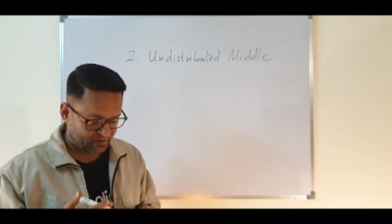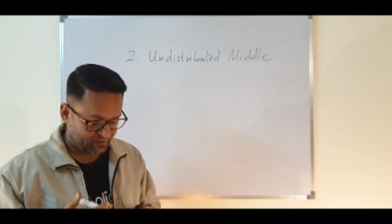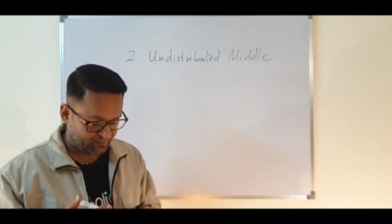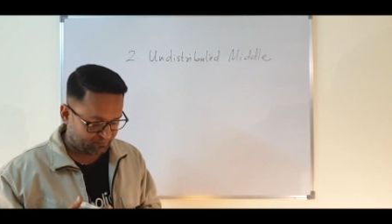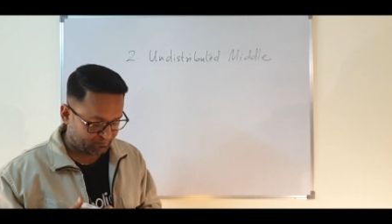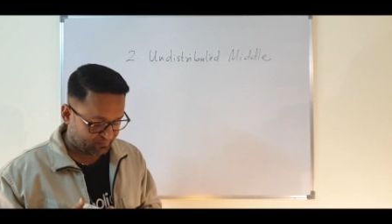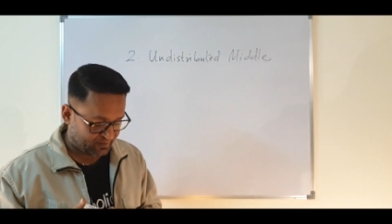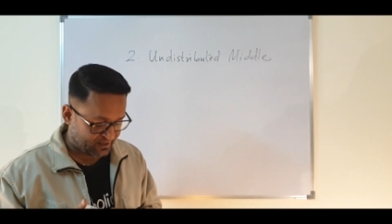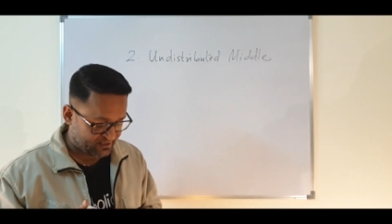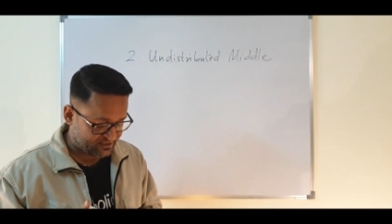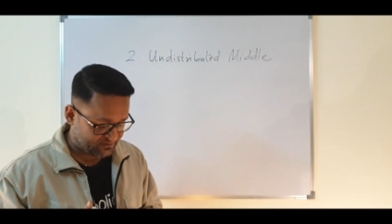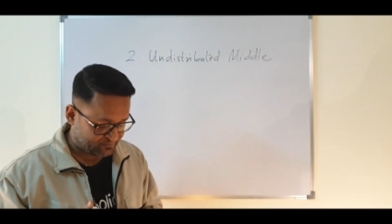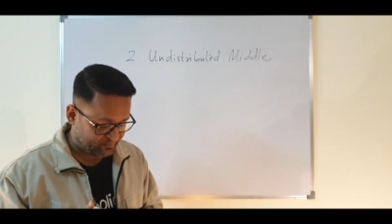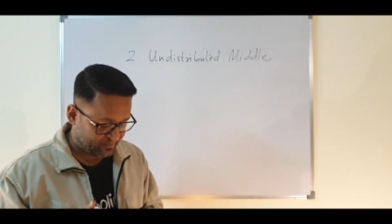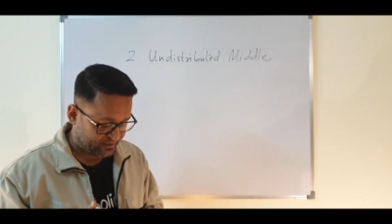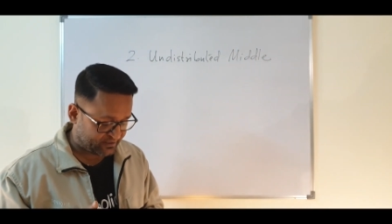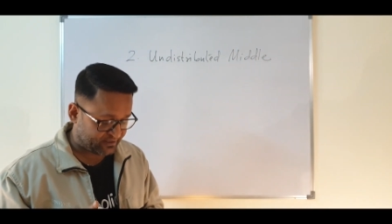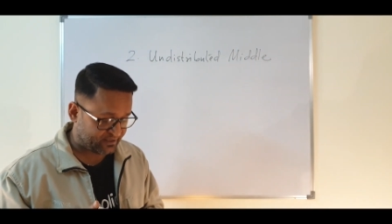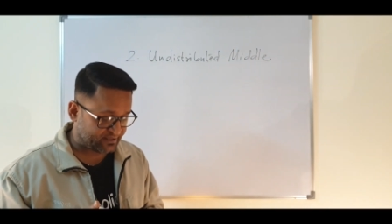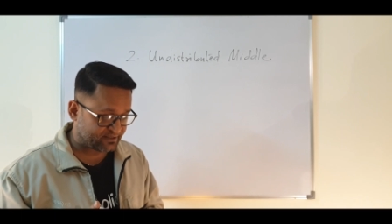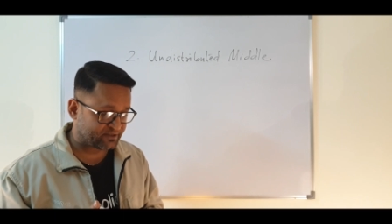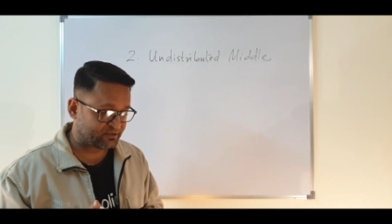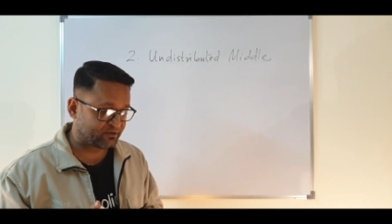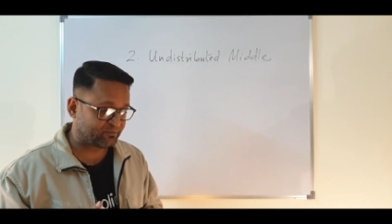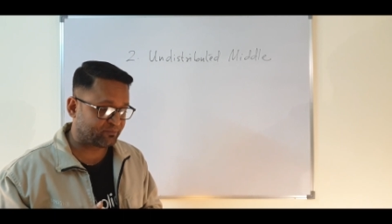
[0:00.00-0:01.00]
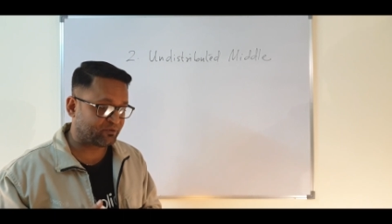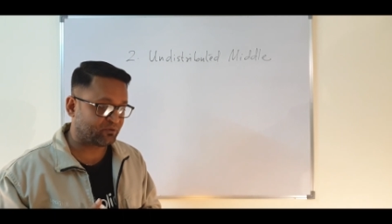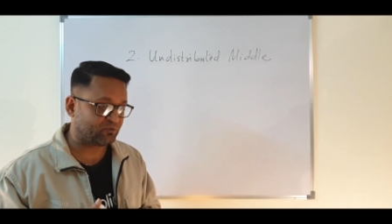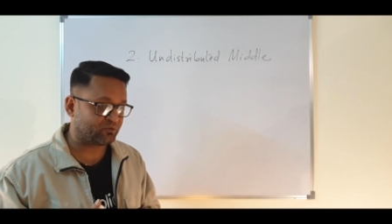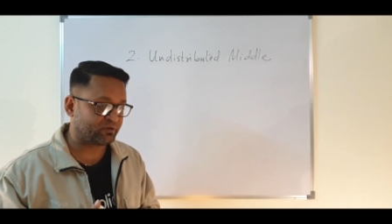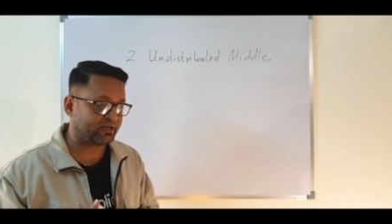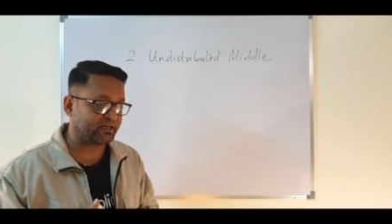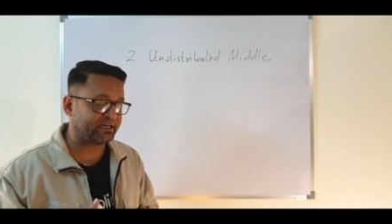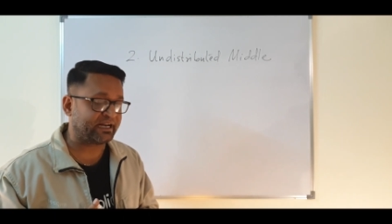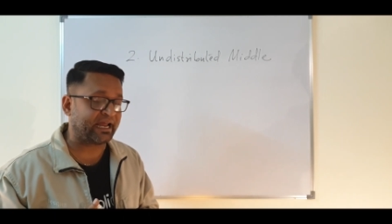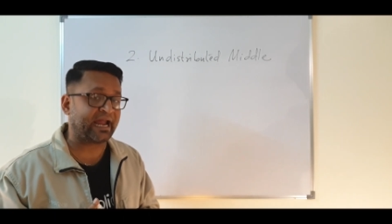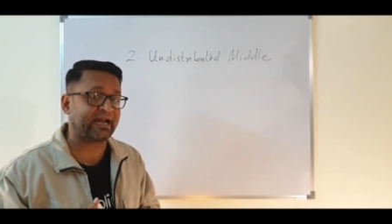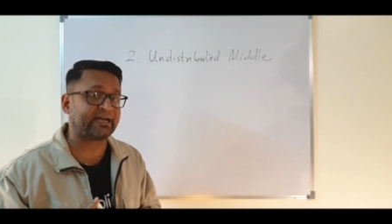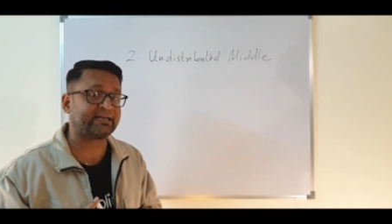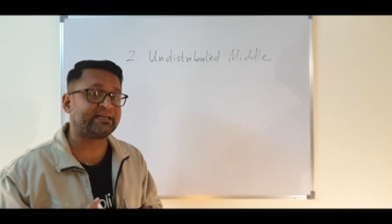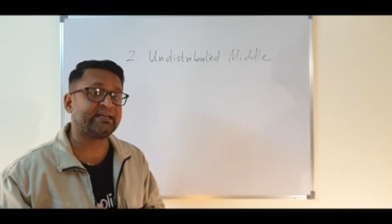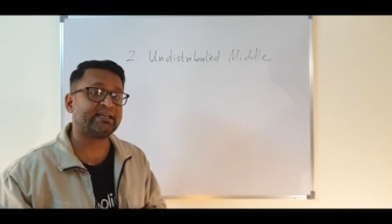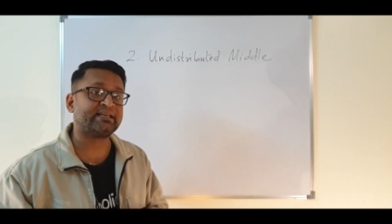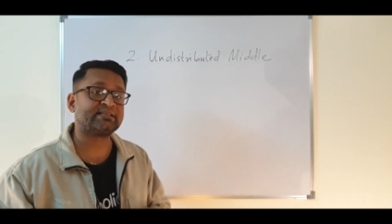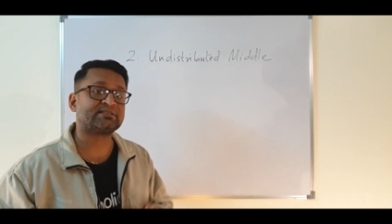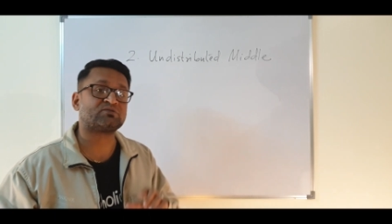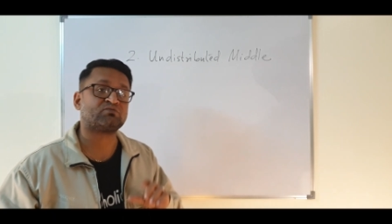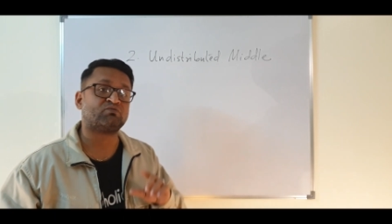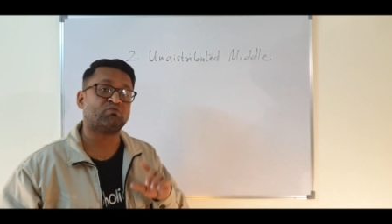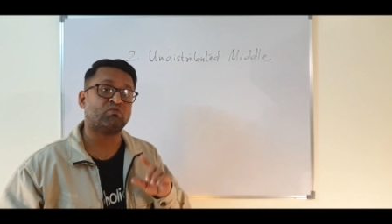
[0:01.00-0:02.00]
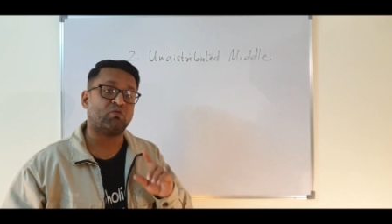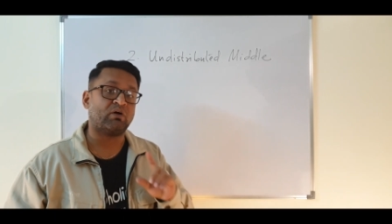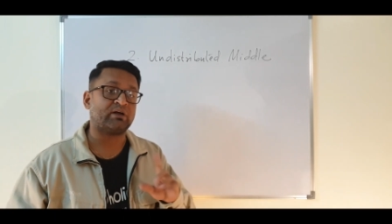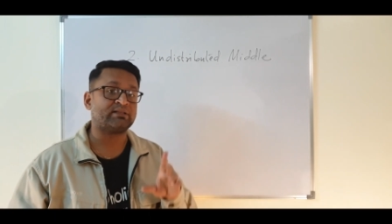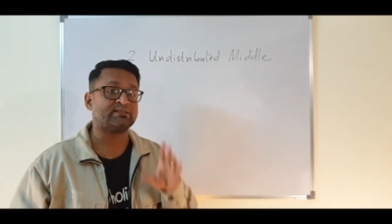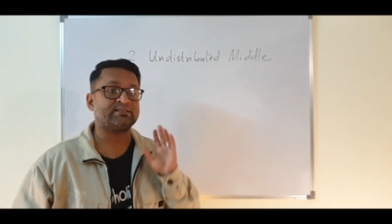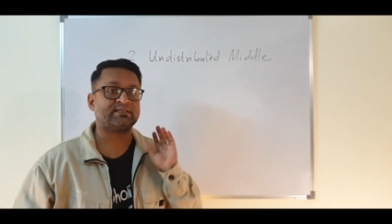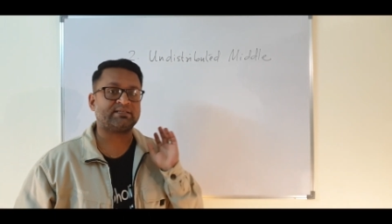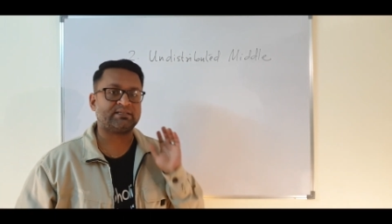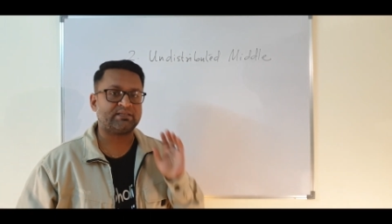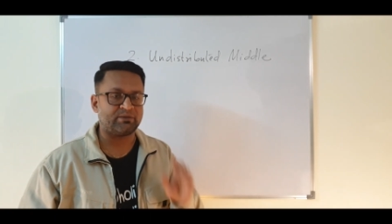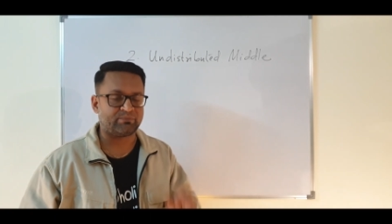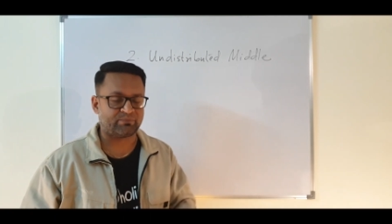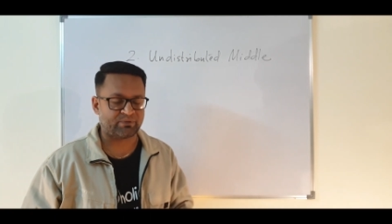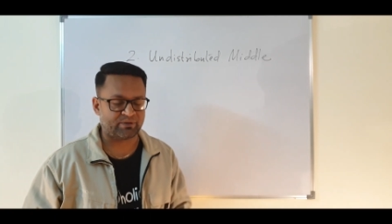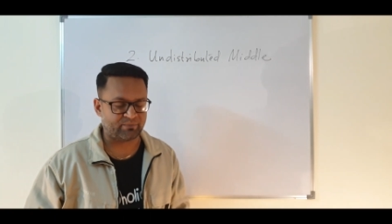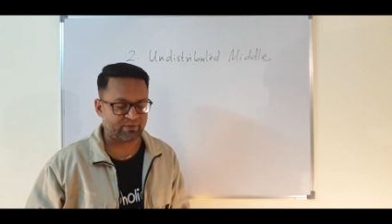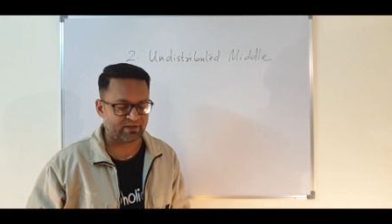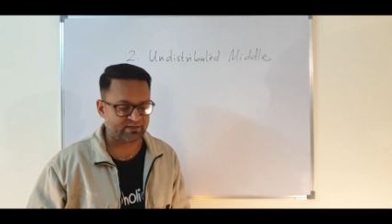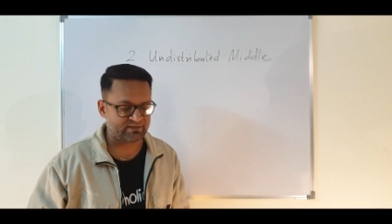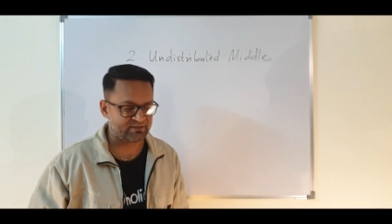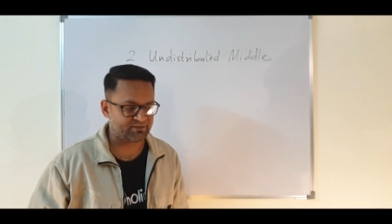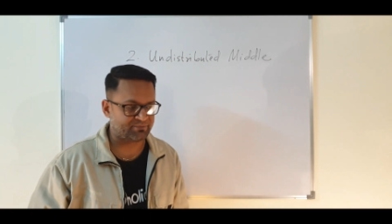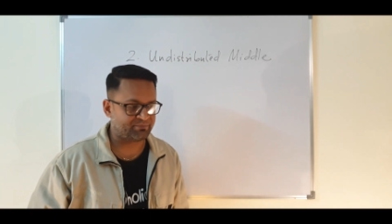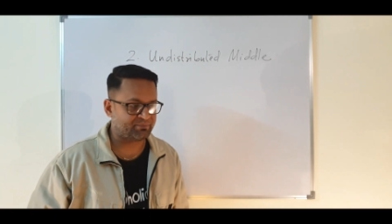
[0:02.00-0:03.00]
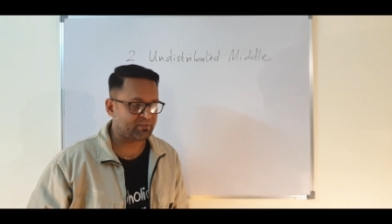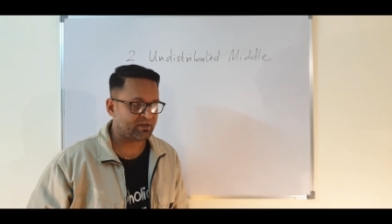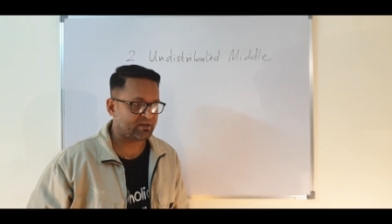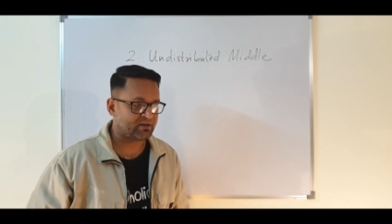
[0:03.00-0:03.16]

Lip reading: must be distributed at least once in the premise.